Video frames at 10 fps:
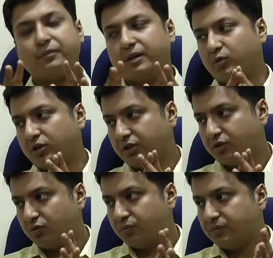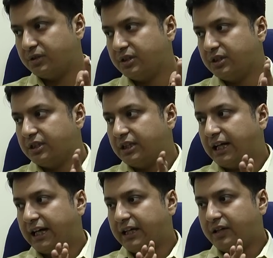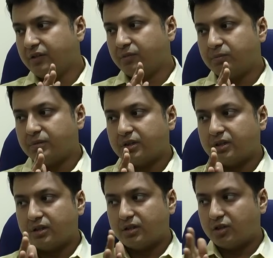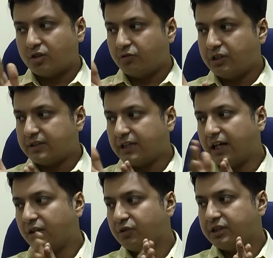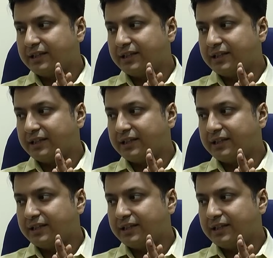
my molecule. I will start with,